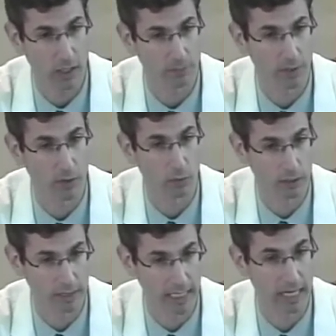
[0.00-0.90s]
but
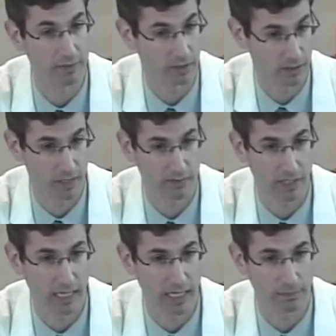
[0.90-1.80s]
really having a tough
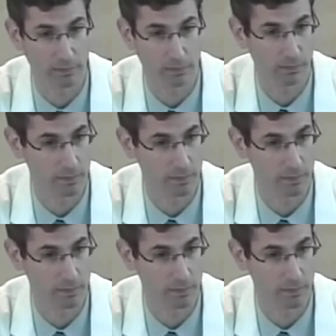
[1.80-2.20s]
time